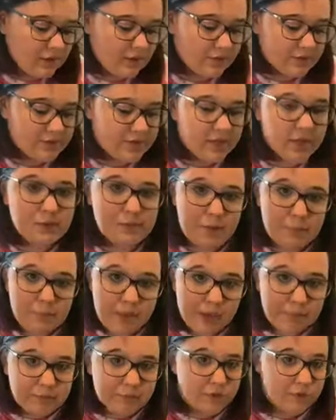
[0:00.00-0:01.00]
I was thinking about
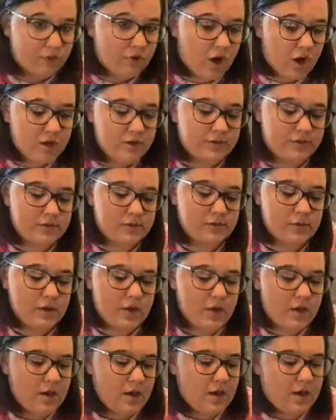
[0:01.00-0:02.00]
paper straws,
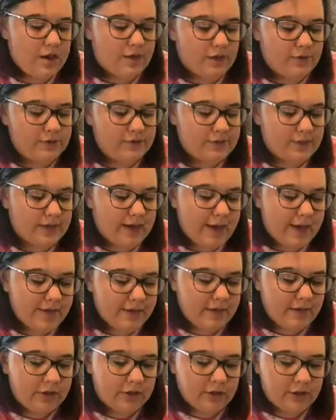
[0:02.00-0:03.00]
and I was like, I
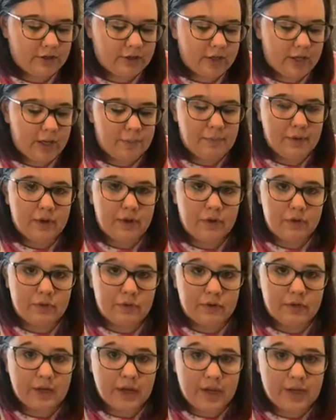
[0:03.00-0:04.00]
can create my
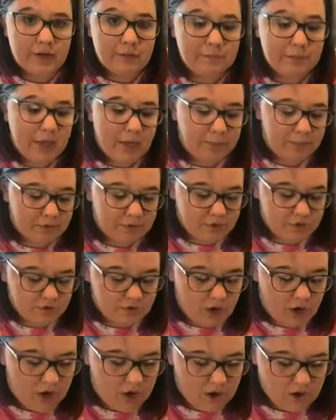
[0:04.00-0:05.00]
own kind of paper
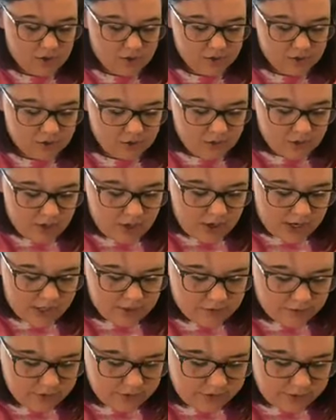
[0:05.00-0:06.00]
straw. I
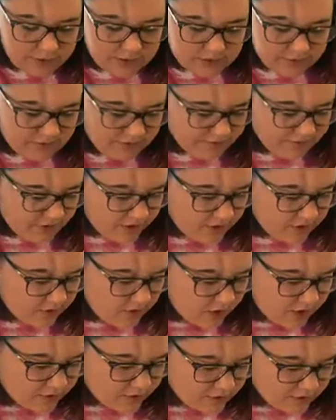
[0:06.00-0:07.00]
don't need it to be very
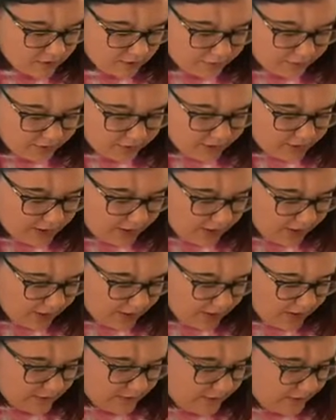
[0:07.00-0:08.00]
long, so I'm gonna
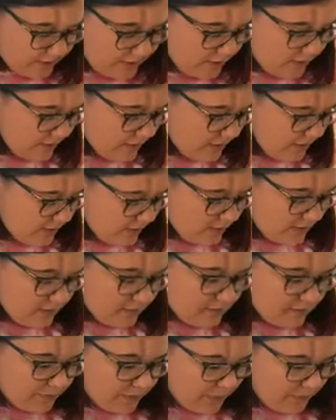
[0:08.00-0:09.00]
cut
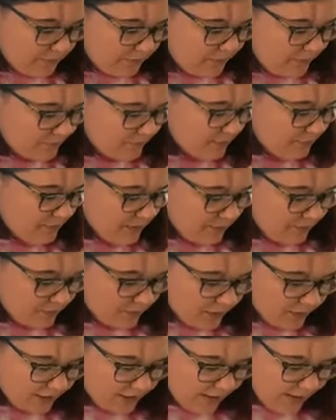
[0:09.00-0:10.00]
my piece of paper
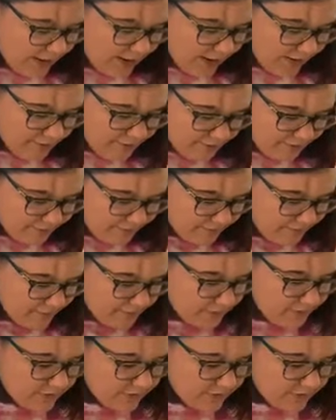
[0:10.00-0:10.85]
in half